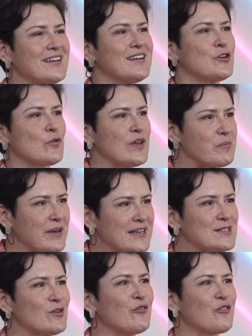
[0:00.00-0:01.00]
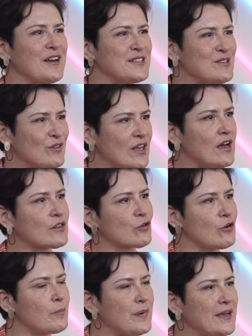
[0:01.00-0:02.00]
Greenpeace or Friends of the Earth
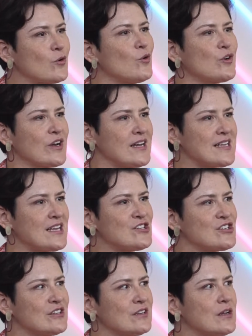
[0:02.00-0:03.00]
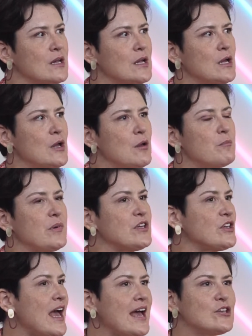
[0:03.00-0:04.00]
or a big organization. But
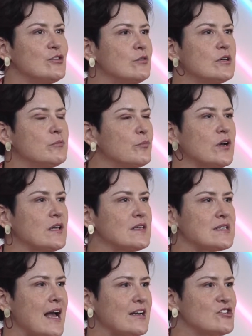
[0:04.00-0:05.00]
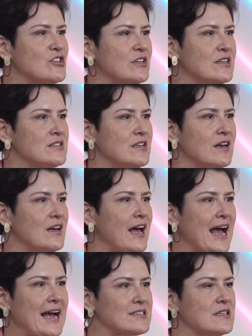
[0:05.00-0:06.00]
yeah, you can bring this action as
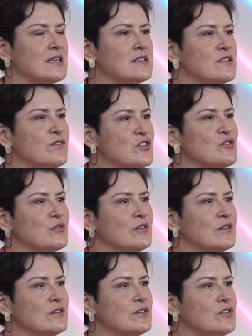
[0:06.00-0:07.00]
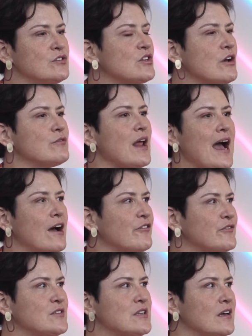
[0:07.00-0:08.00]
an individual. You don't
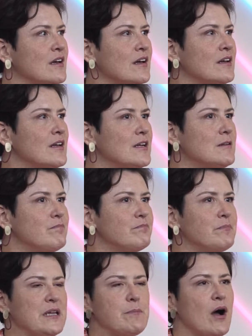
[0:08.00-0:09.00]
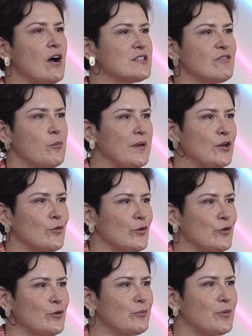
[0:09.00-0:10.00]
have to be part of a big
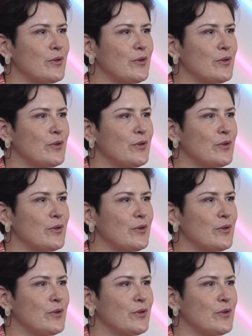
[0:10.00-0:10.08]
group.